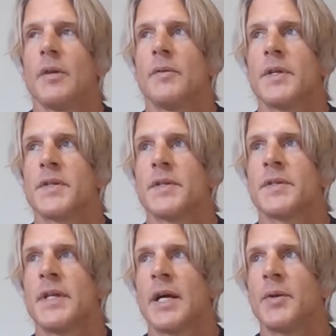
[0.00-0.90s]
This is
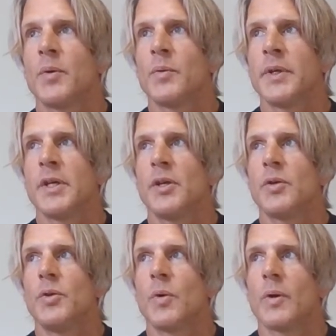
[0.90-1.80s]
not only
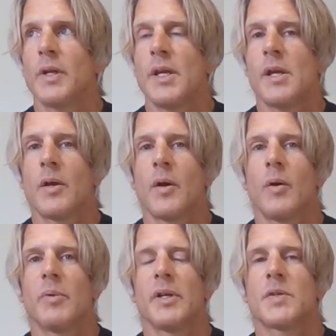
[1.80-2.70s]
your
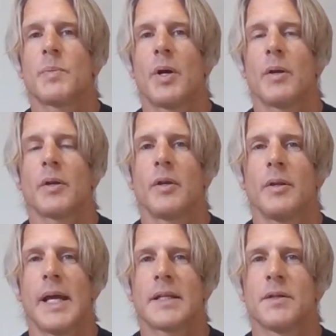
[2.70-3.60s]
ego, but it's part
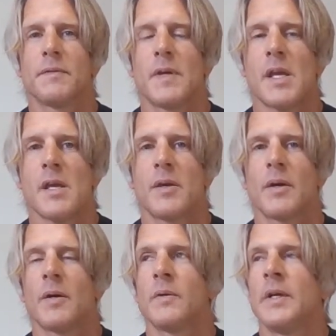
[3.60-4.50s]
collective
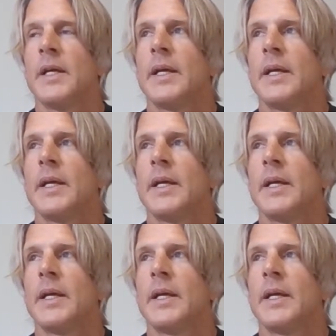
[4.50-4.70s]
ego